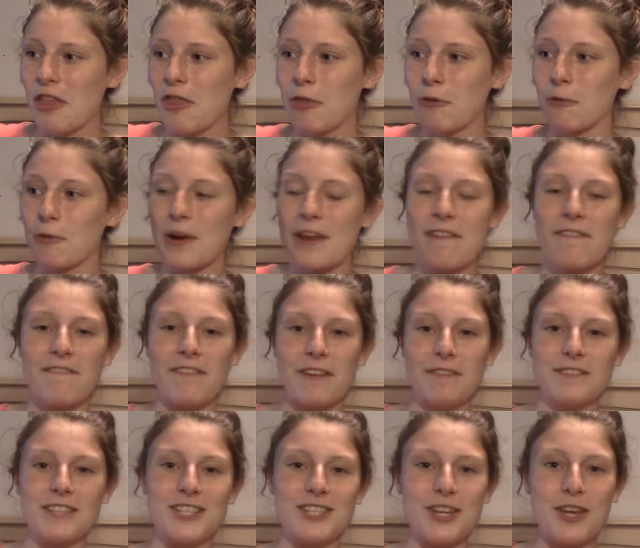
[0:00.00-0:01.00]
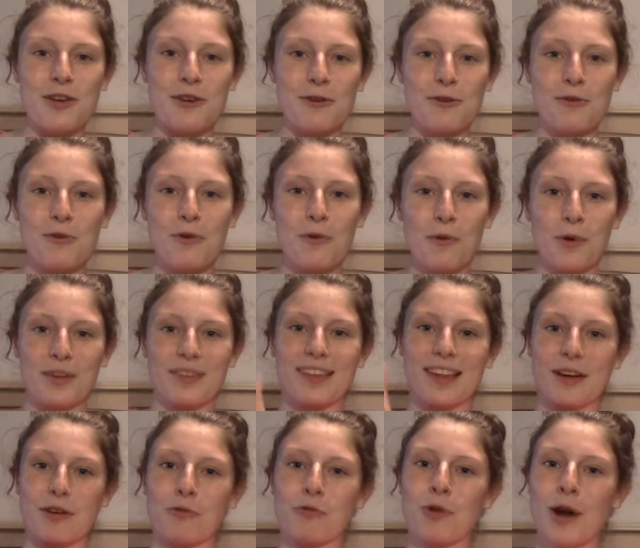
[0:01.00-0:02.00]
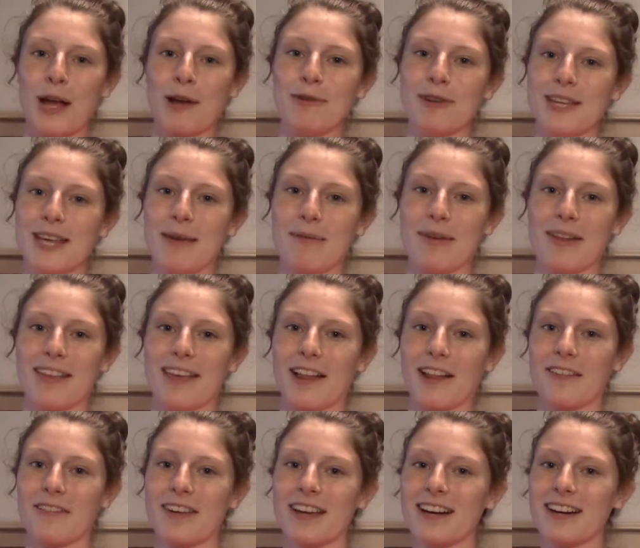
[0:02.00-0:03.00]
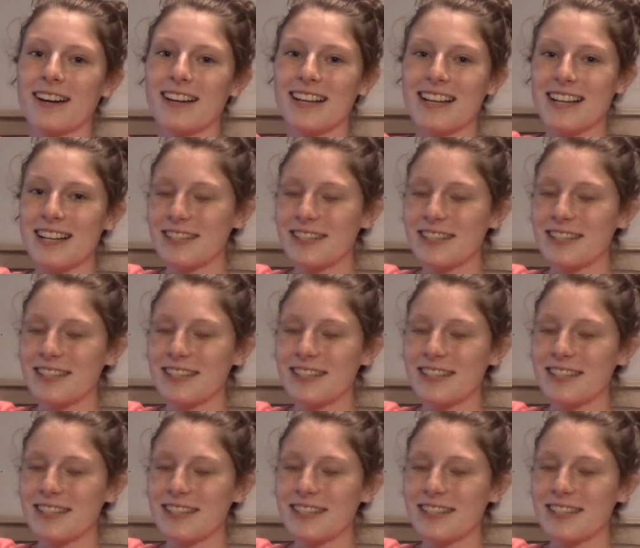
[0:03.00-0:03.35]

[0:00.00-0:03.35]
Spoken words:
352 was like right when he came out of the elevator,